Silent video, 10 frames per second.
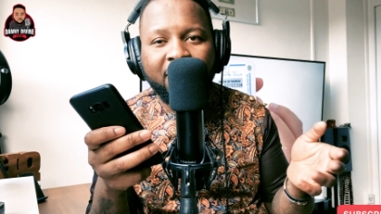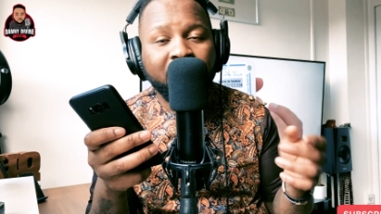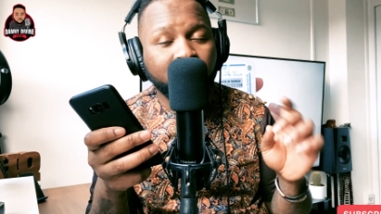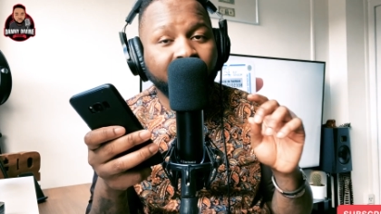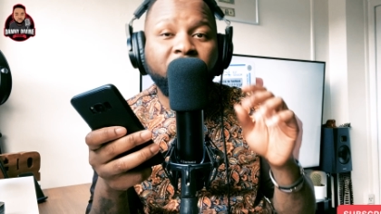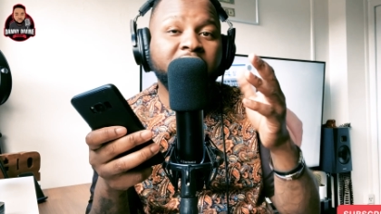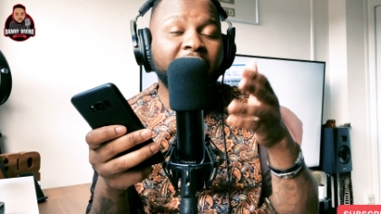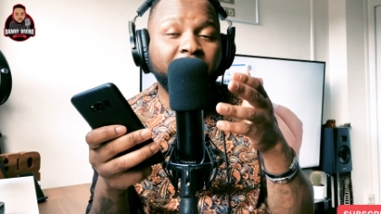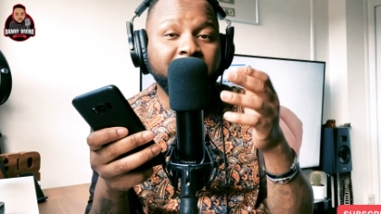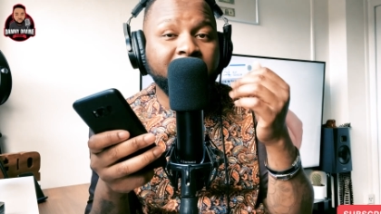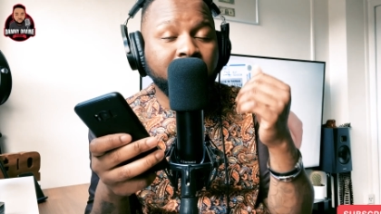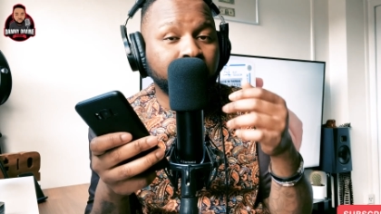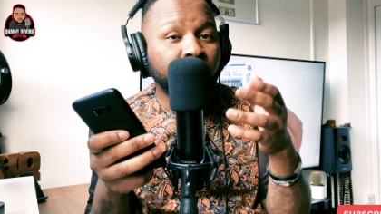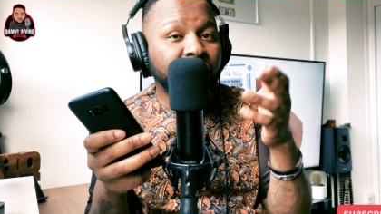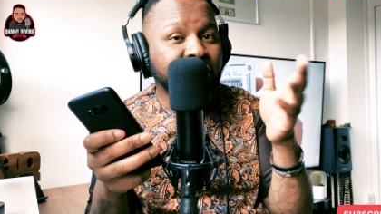So if you say for instance you're
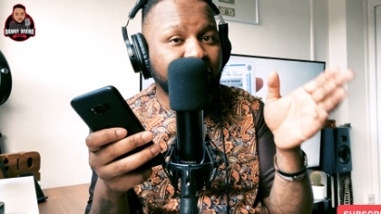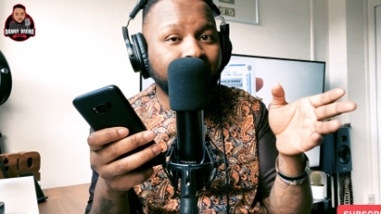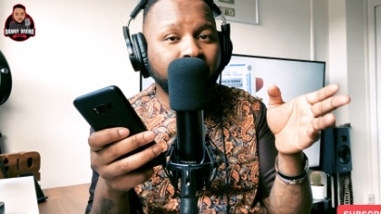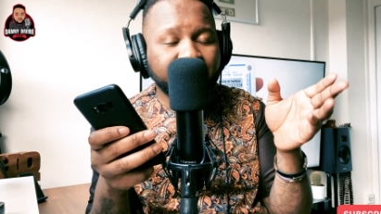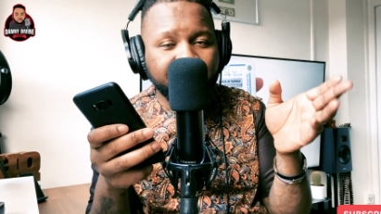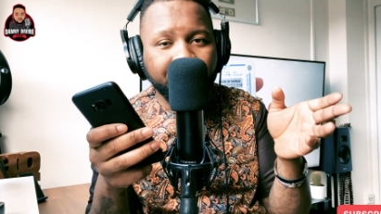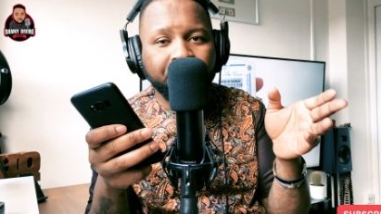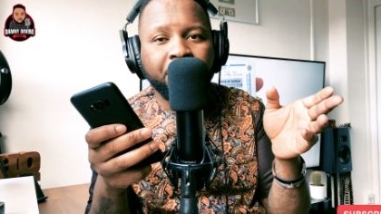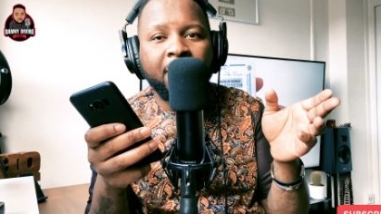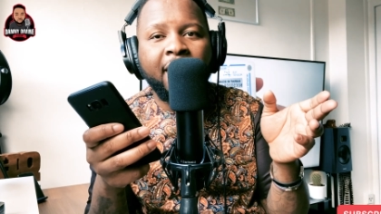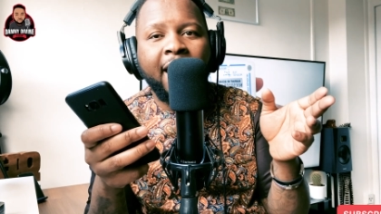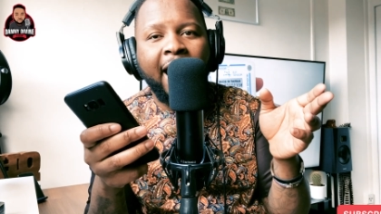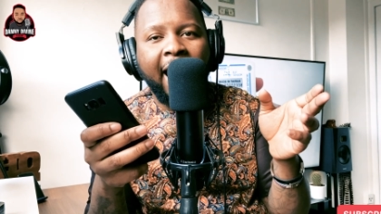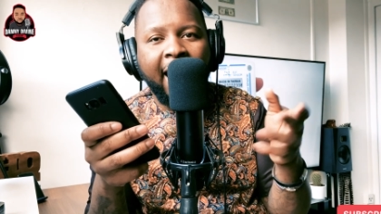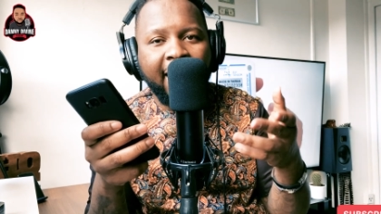moving somewhere new
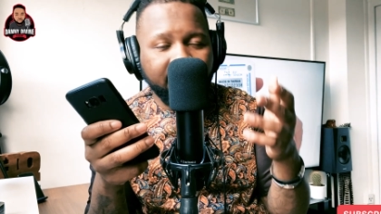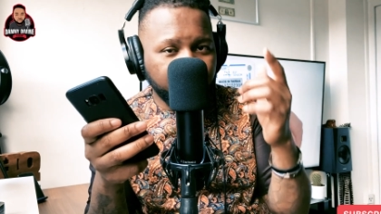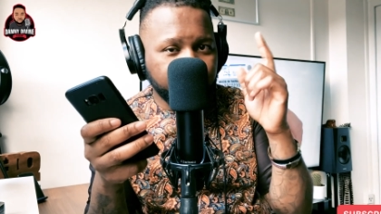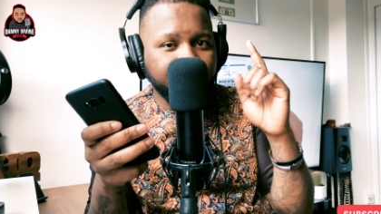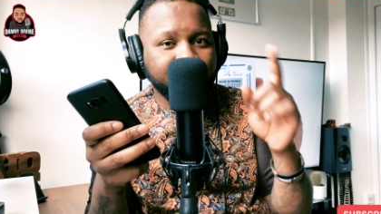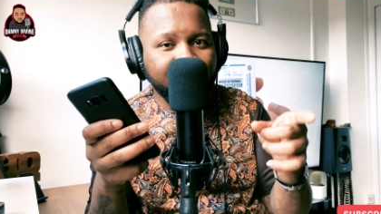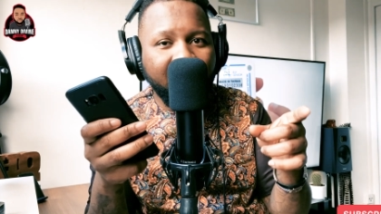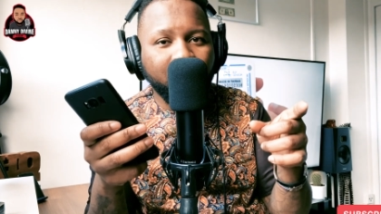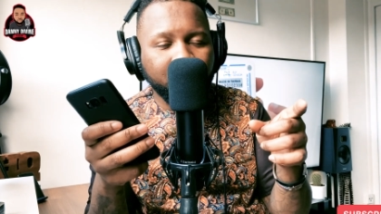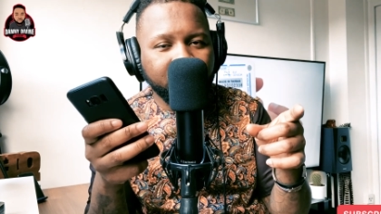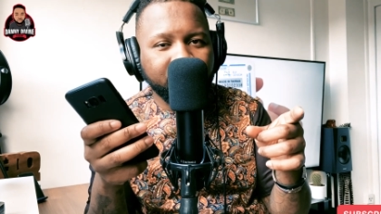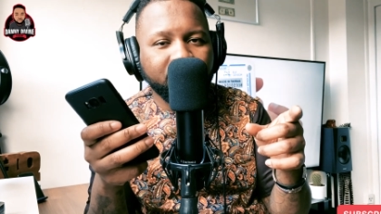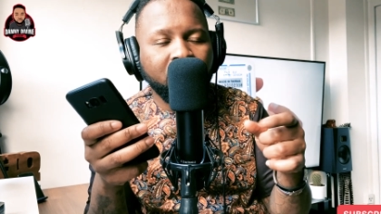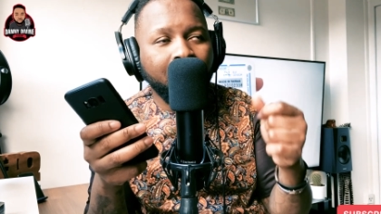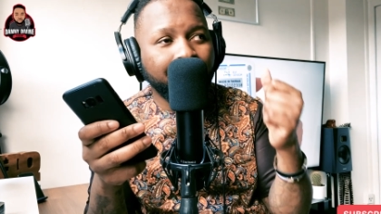and you see a tower,
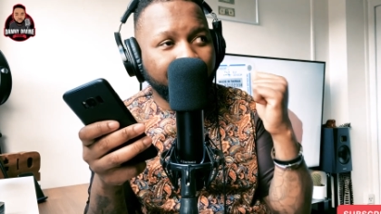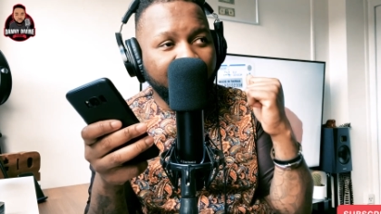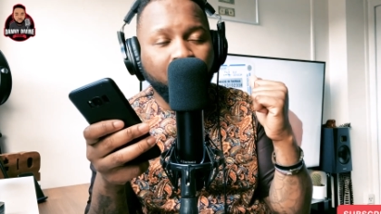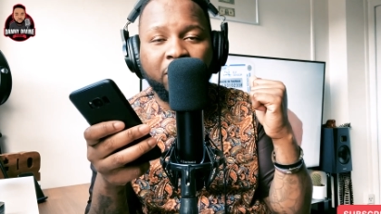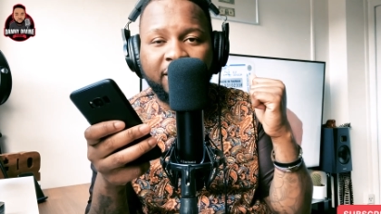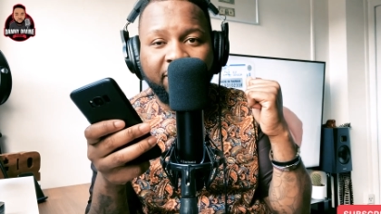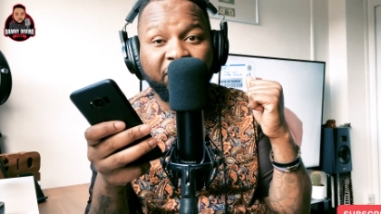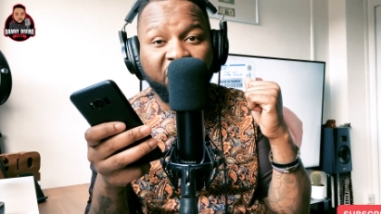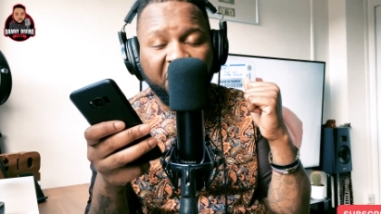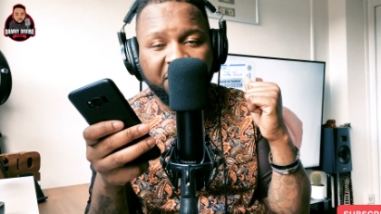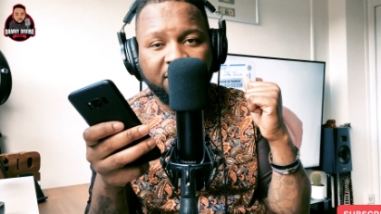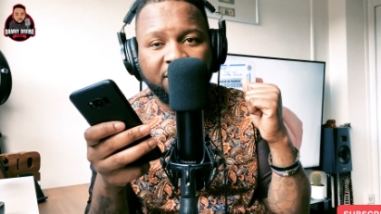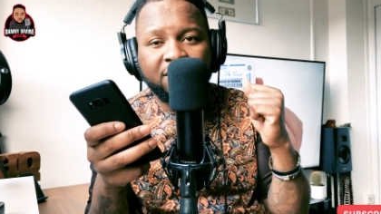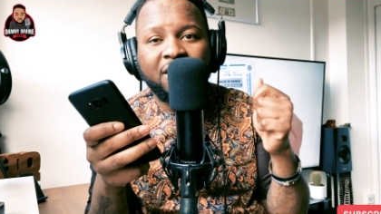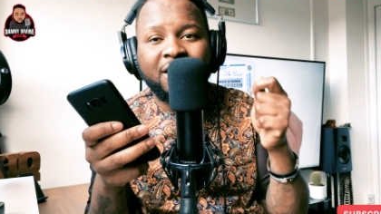buy one of them first,
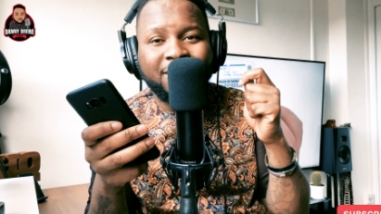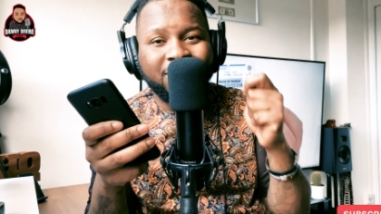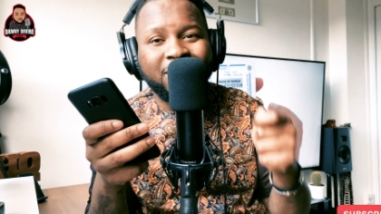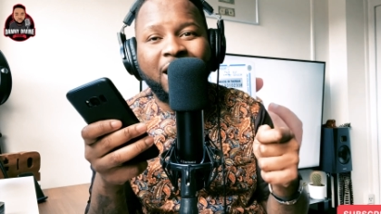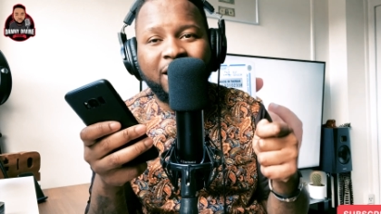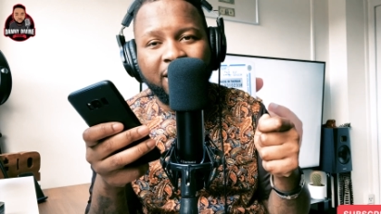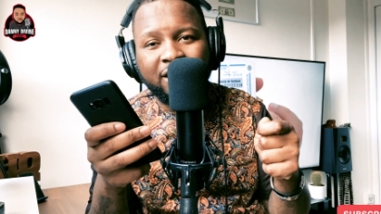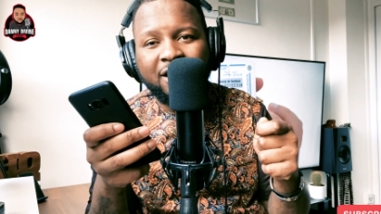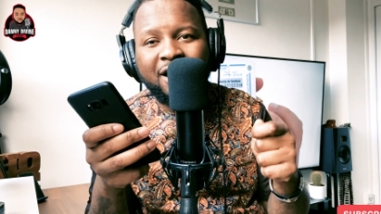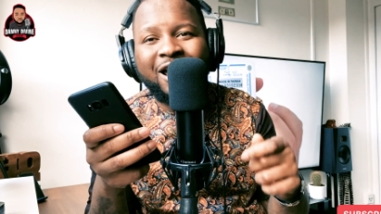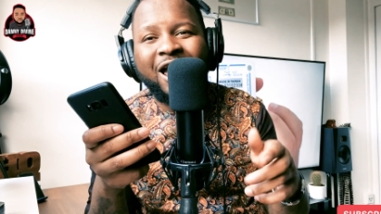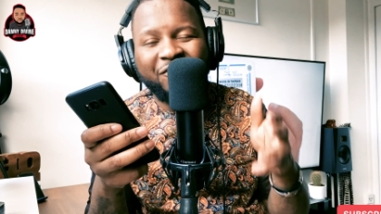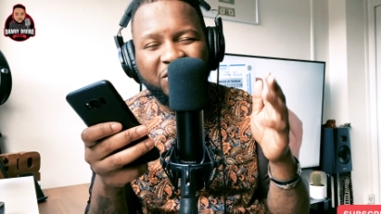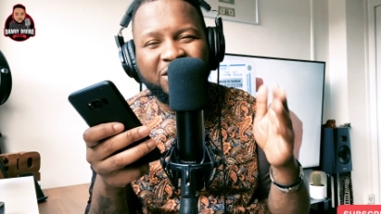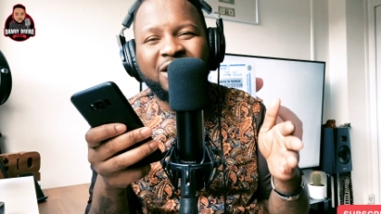scan it. If
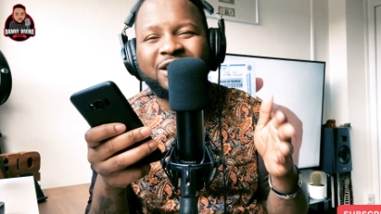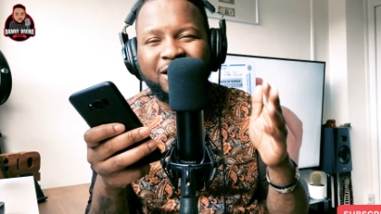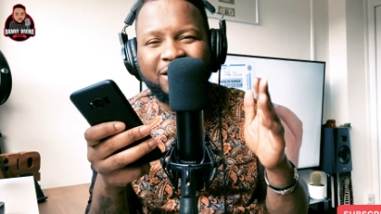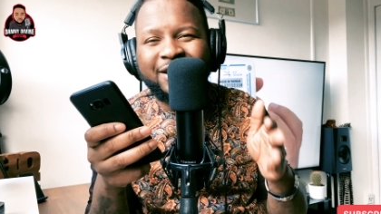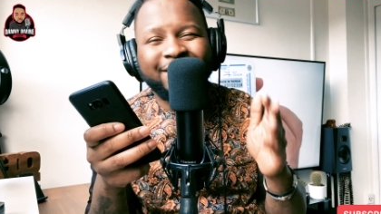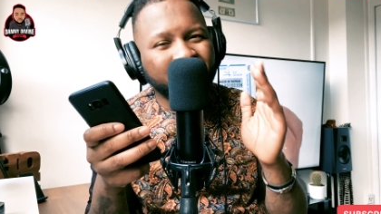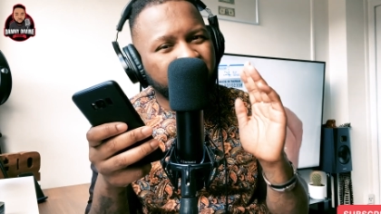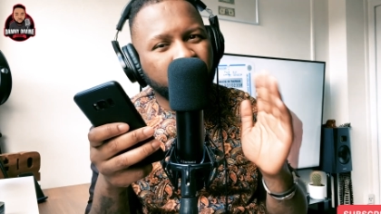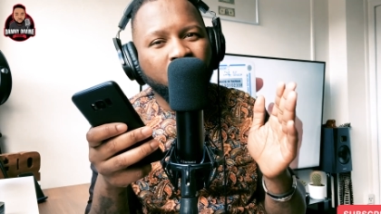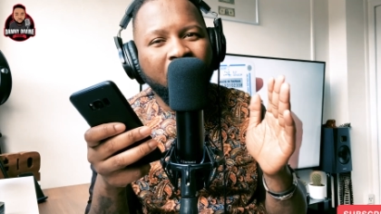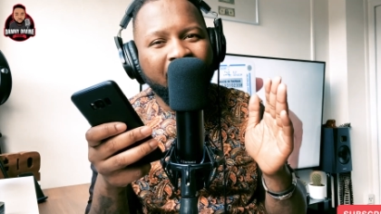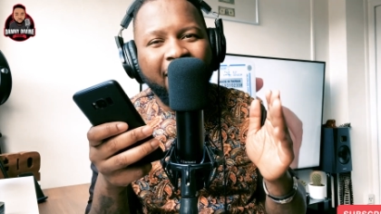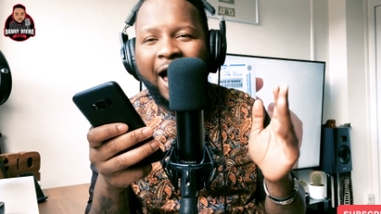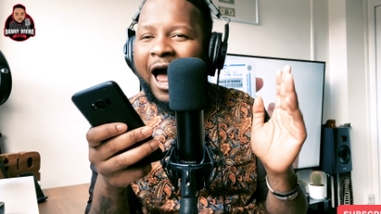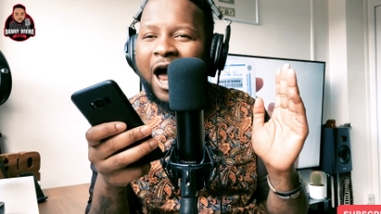you see that the signal is too high,
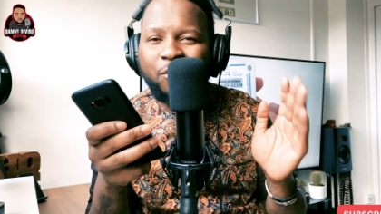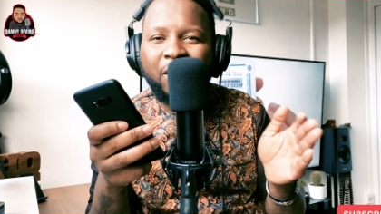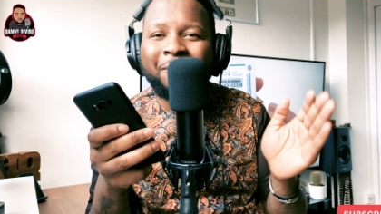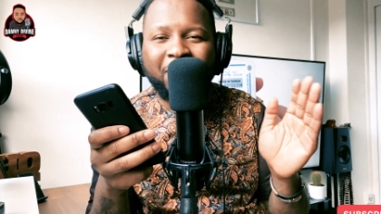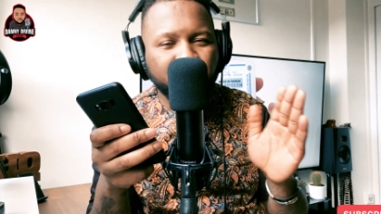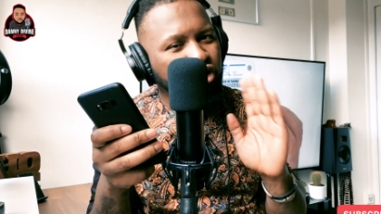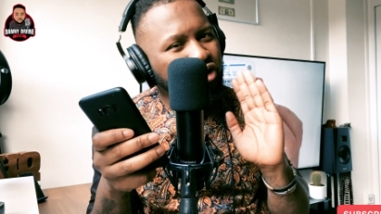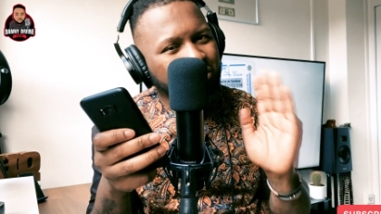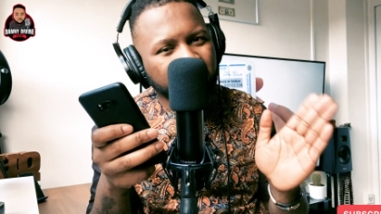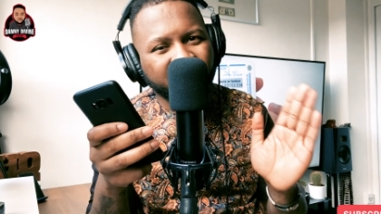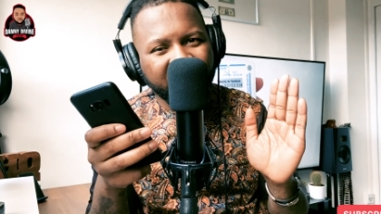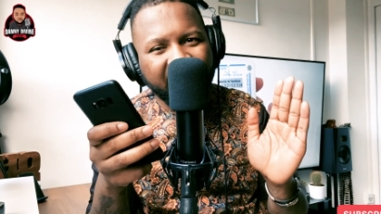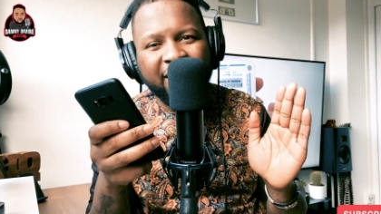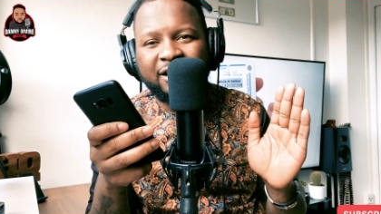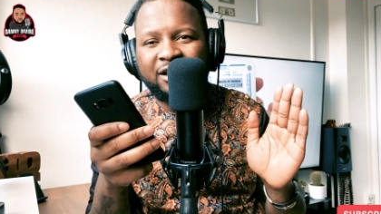I recommend you not to move in there.